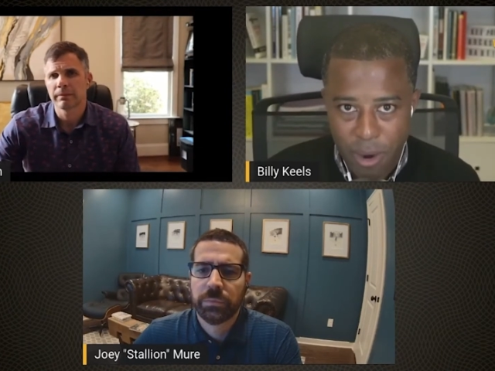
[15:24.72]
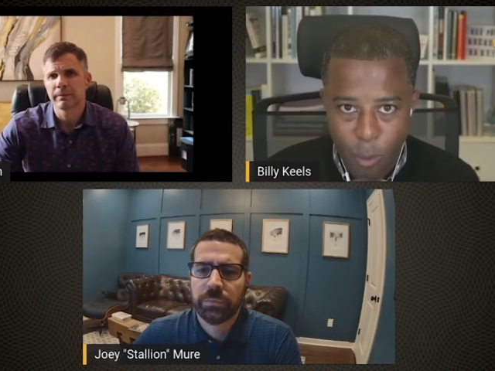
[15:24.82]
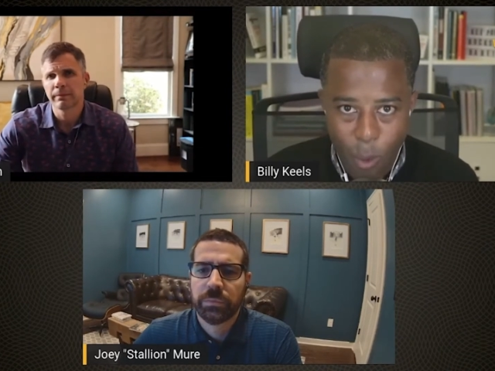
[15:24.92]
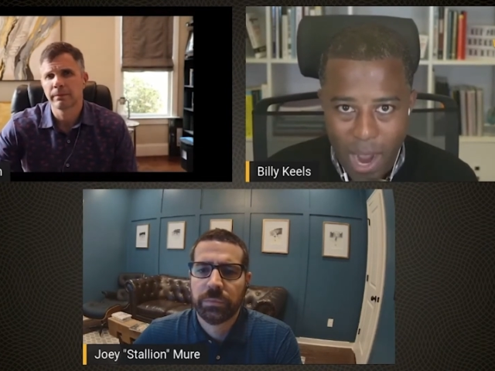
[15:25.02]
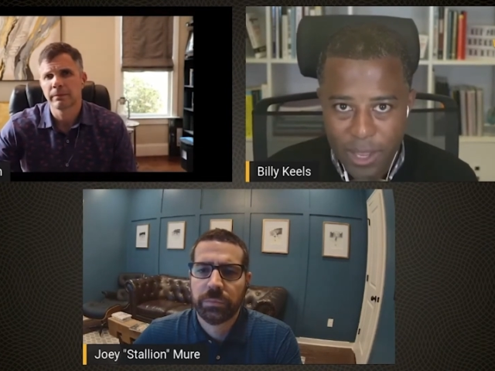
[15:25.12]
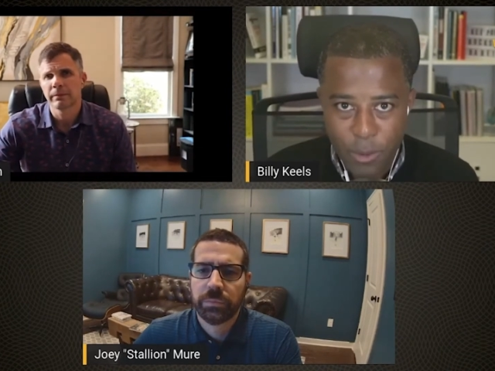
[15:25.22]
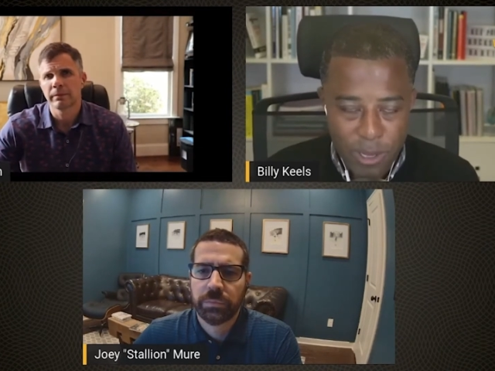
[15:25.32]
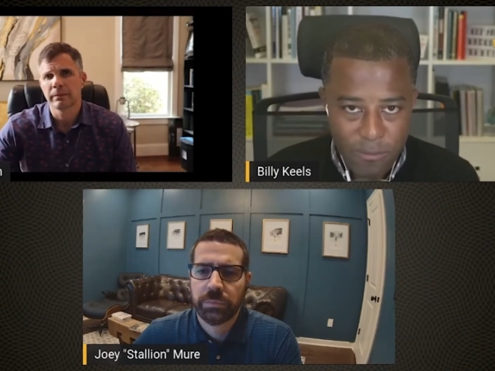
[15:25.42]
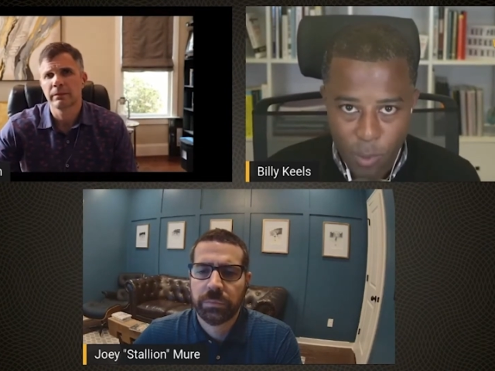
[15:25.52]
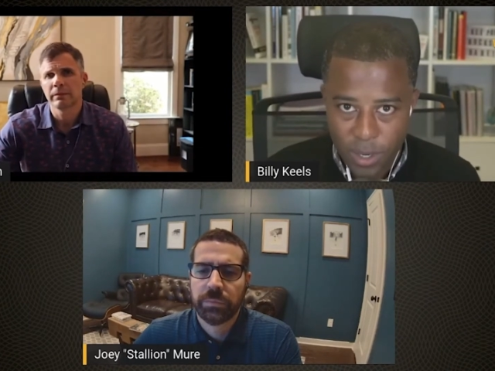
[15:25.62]
Speaker 1: on why you
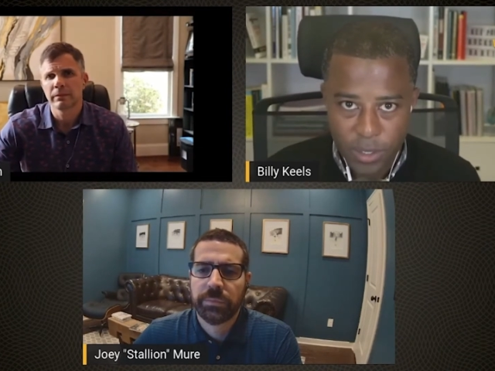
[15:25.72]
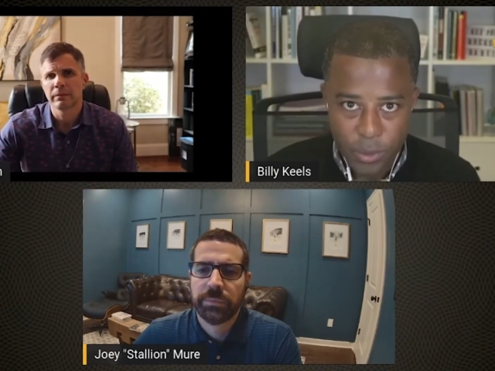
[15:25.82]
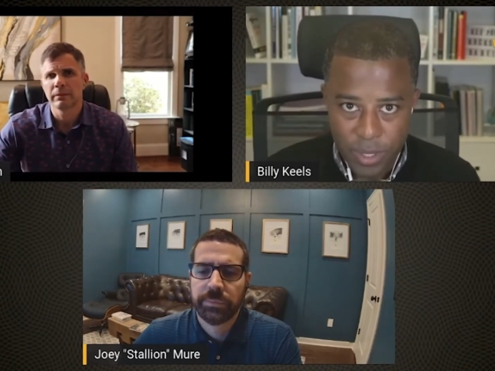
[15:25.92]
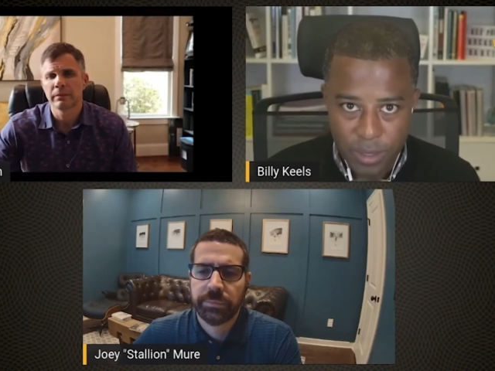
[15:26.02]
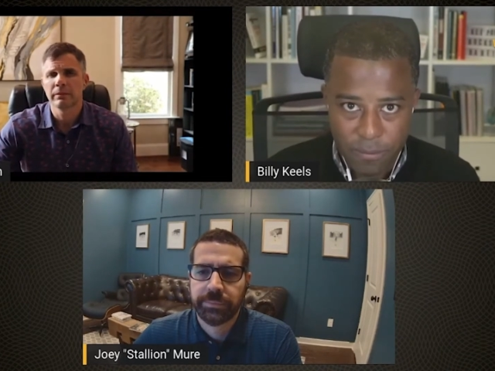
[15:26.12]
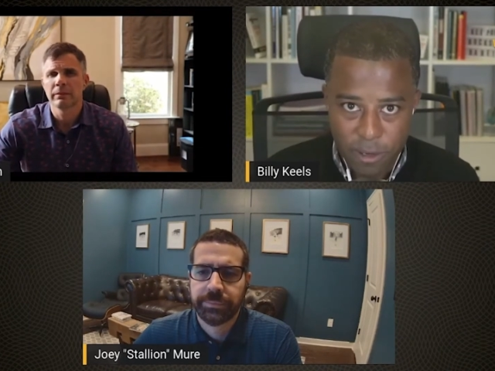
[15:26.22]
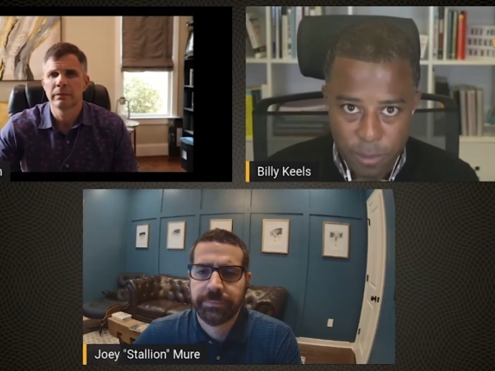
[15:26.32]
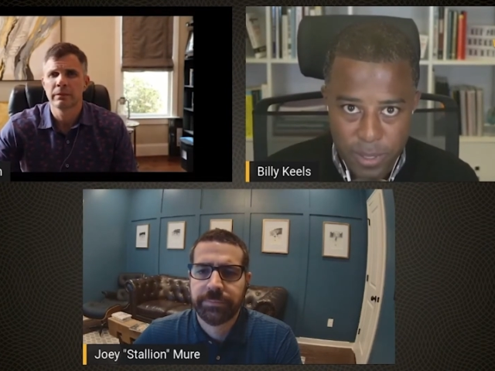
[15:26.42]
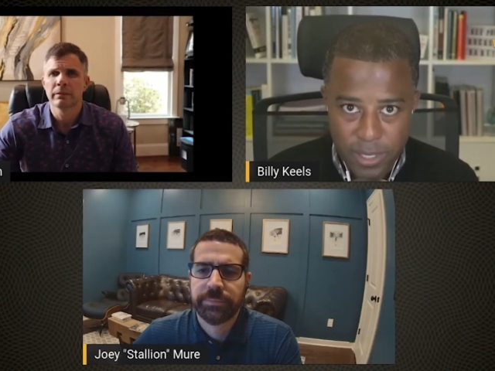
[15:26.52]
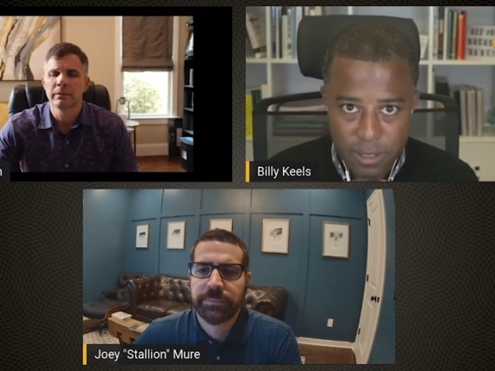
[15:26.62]
even want to do it in the first
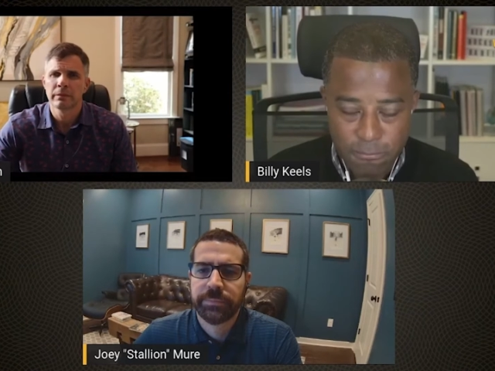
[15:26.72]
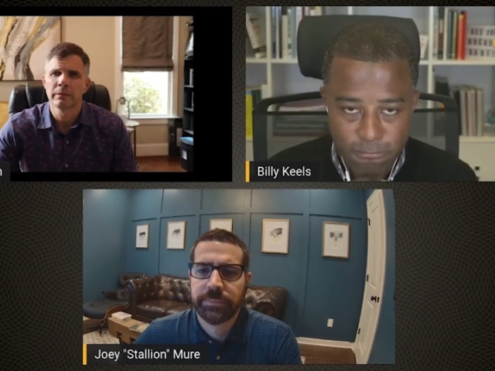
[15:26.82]
place.